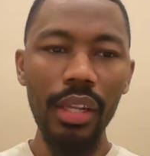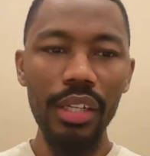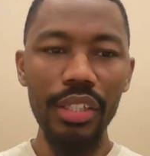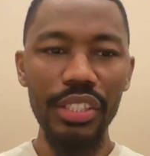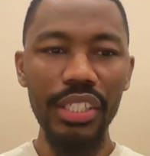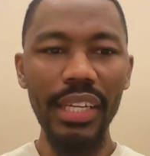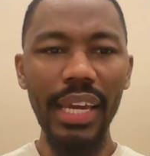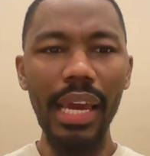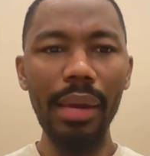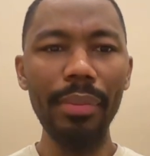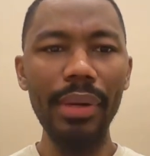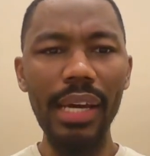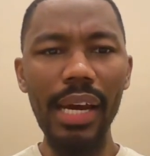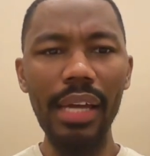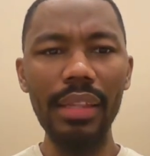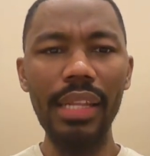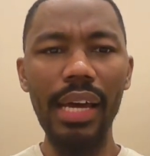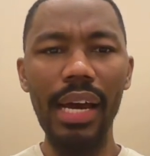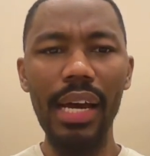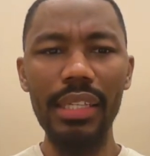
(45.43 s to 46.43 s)
she came and got
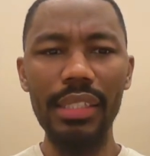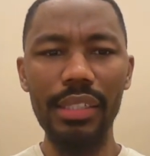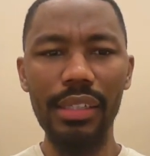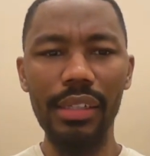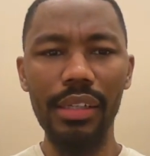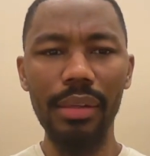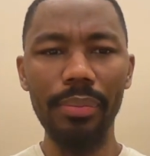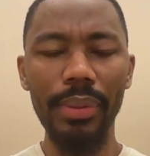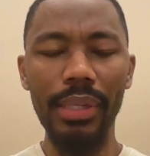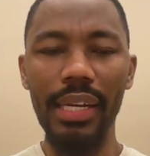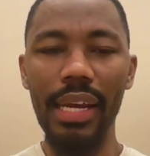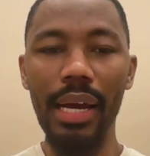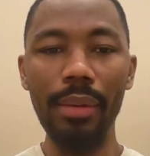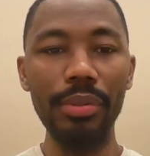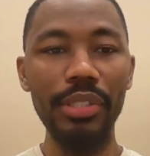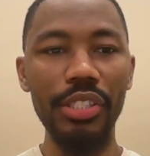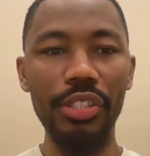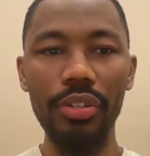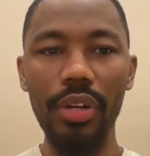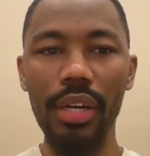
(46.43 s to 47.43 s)
in the hot tub, and I'm
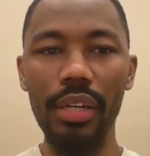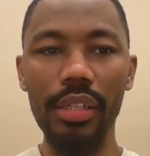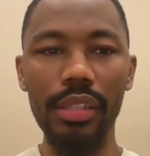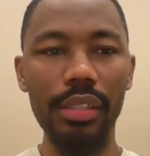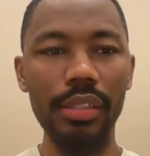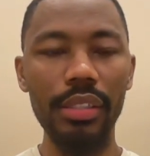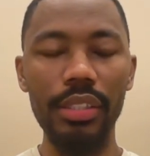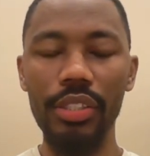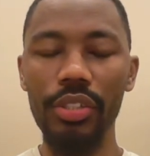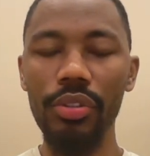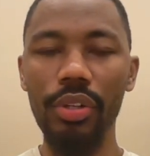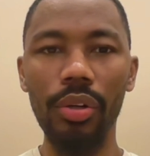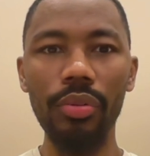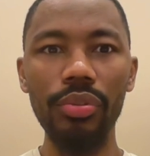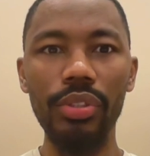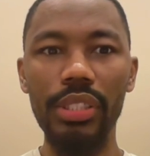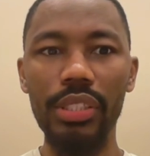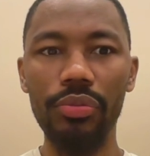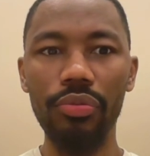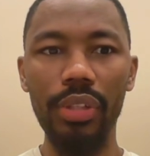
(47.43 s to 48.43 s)
just trying to,
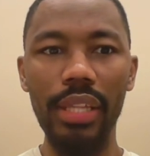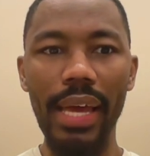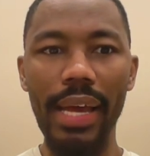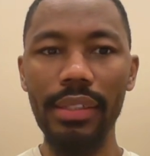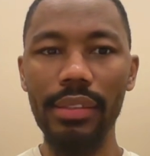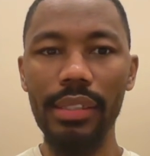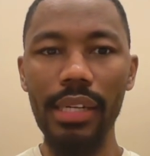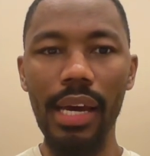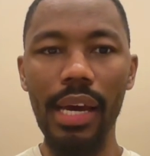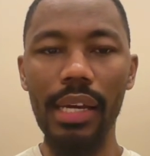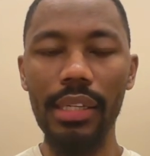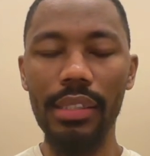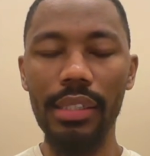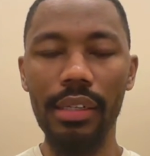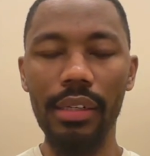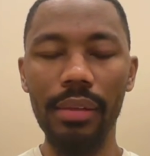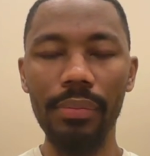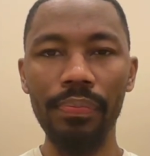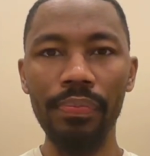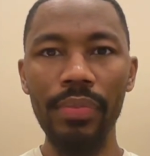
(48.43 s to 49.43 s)
just relax in the hot
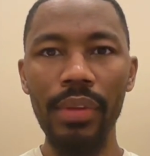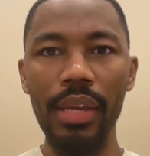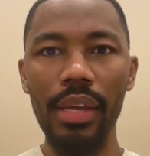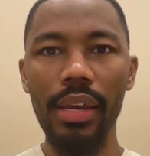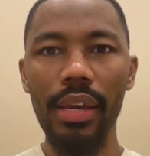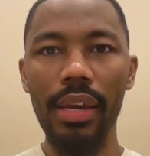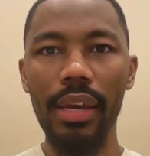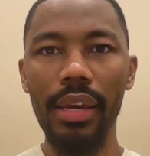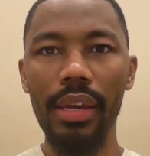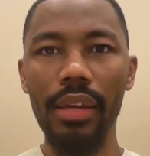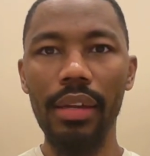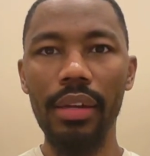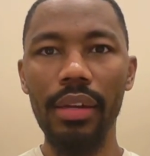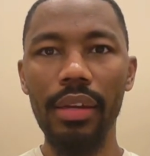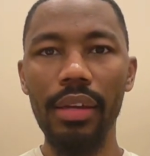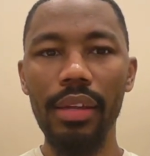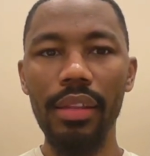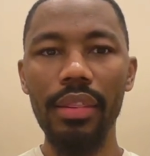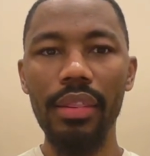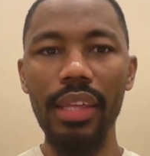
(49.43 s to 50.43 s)
tub. And
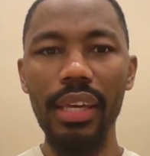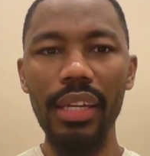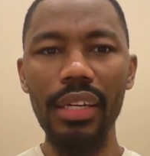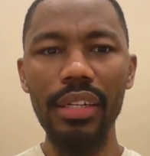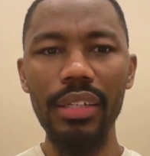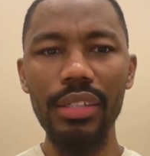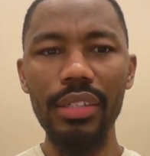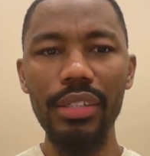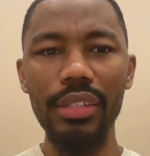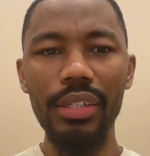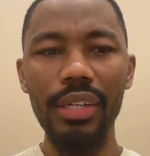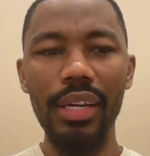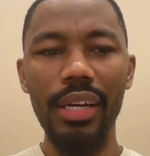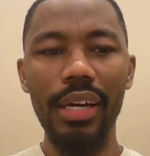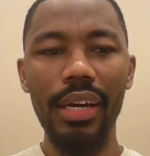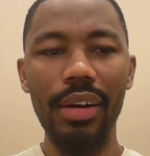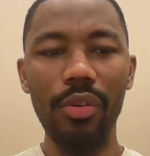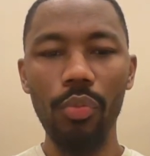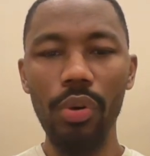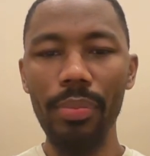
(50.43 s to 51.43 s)
then
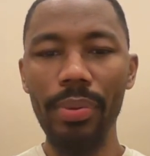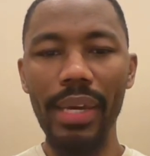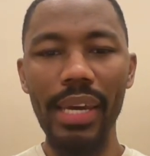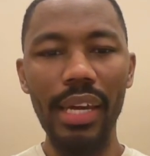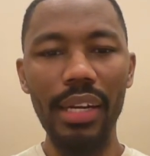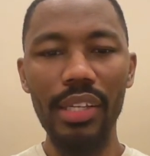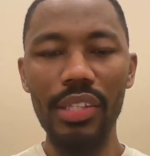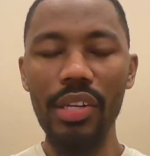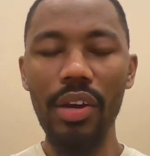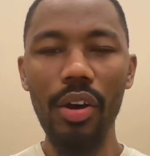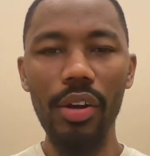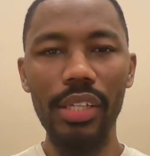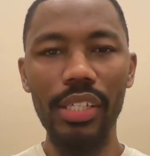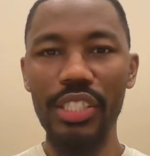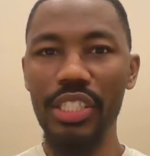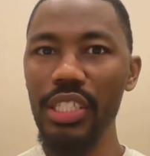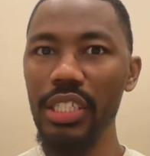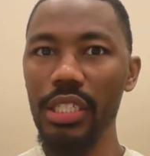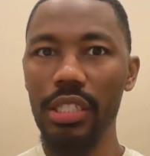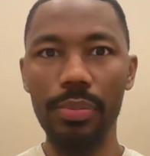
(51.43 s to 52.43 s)
we began to talk, and
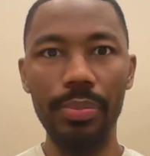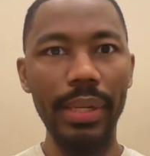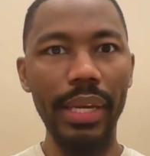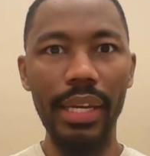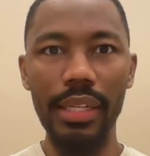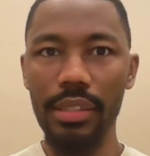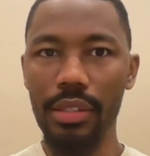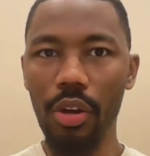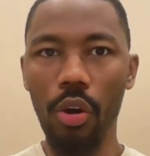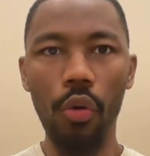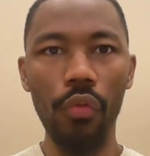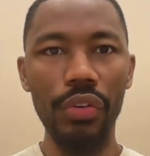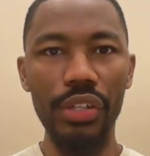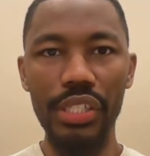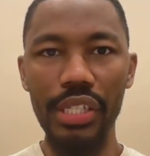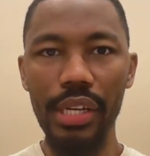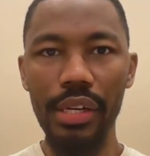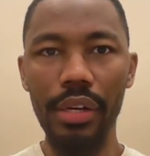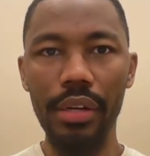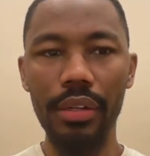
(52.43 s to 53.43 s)
she just begins to
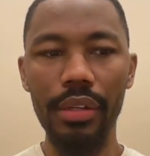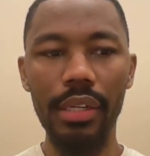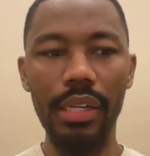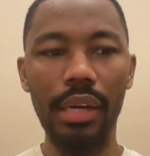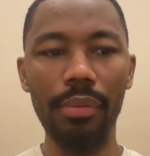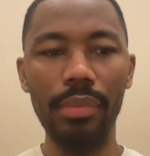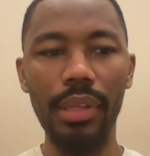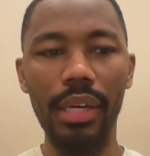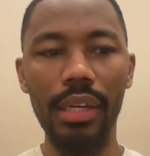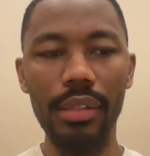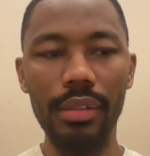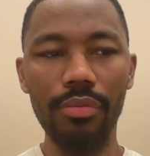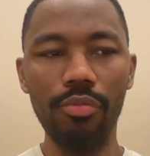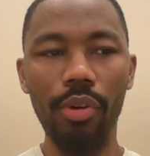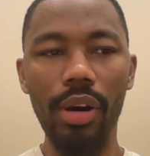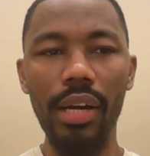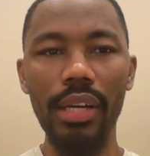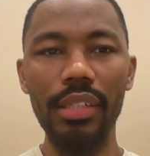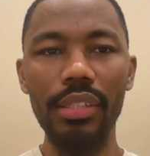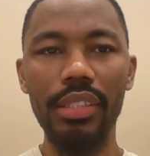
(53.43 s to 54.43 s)
overshare. And I'm like,
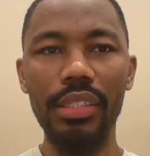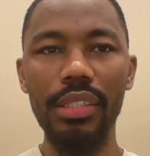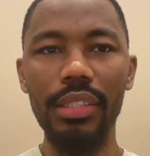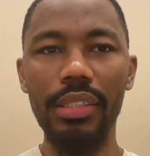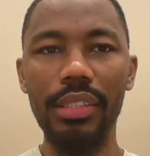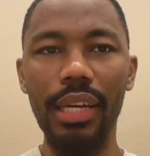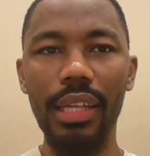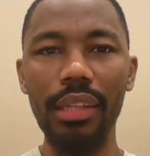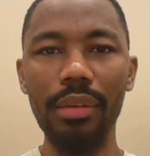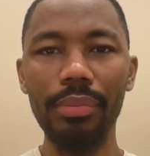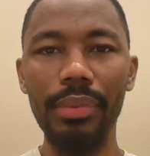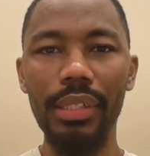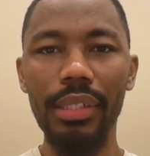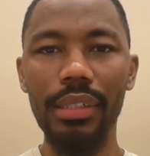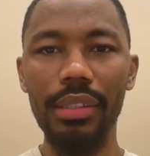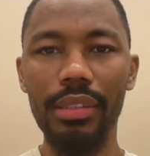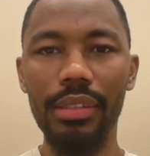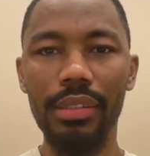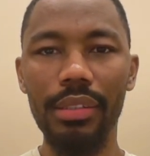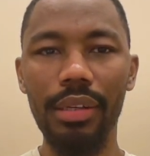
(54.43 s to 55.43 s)
why is she telling me
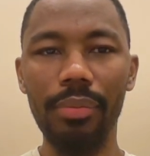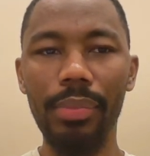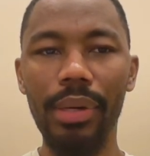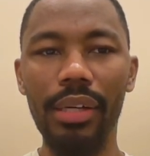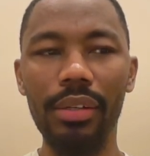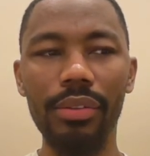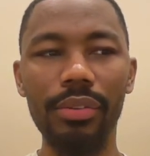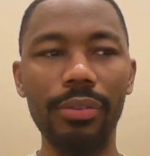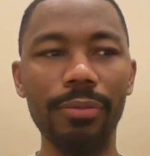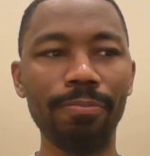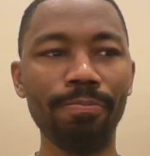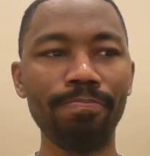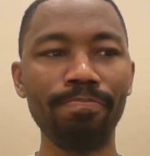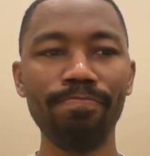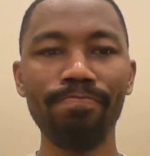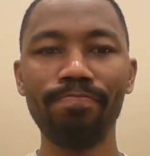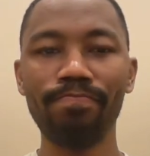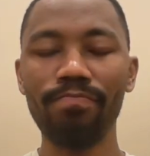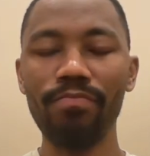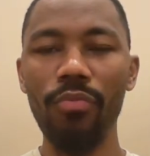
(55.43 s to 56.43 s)
this about
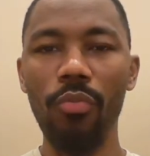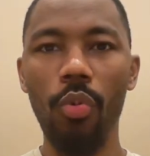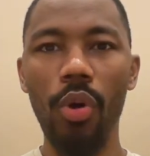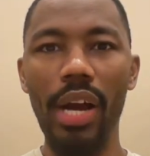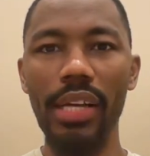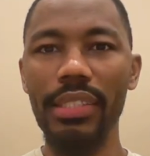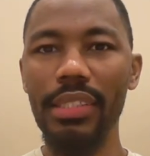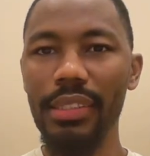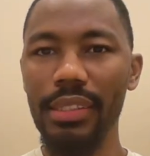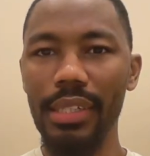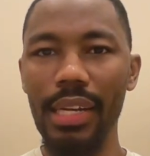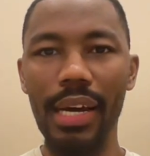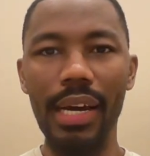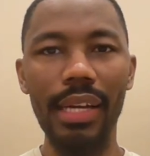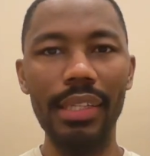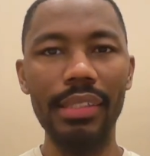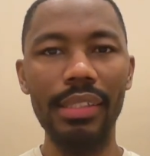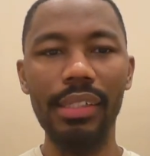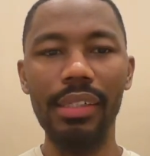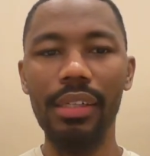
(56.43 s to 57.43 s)
why she's in the
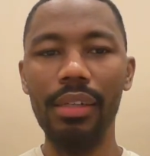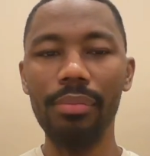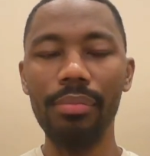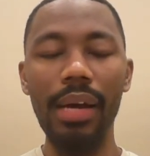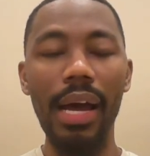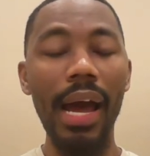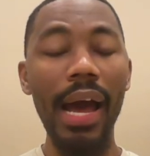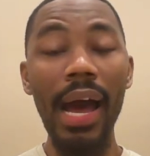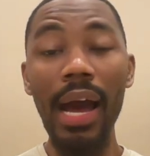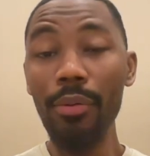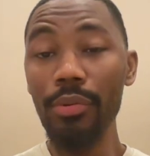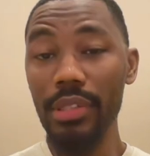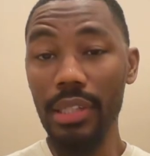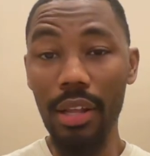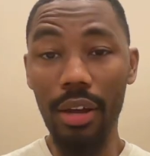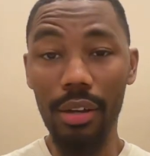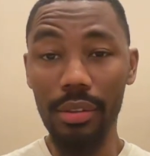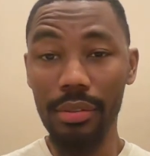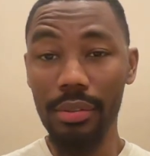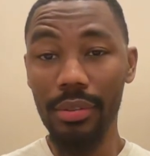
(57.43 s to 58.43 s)
hot tub? I was
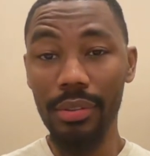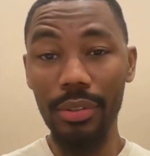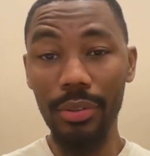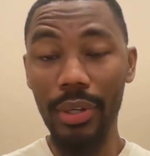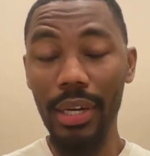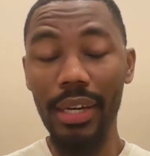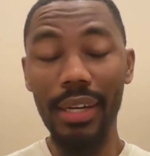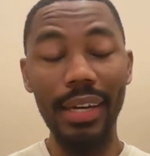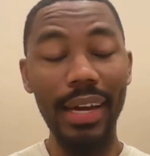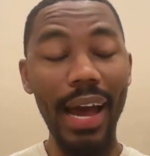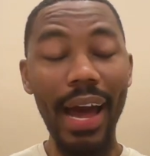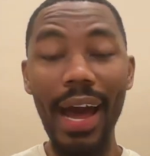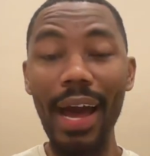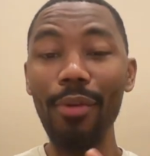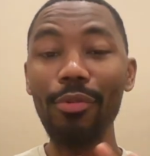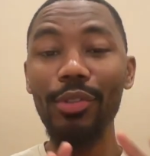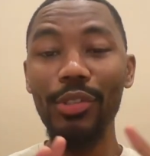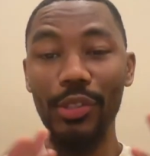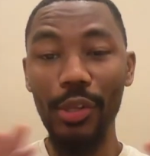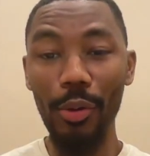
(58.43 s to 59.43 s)
lost, okay? I
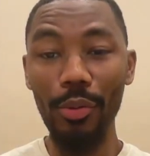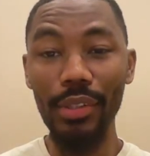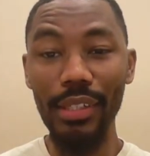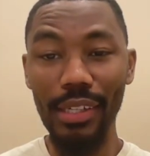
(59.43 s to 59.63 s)
was totally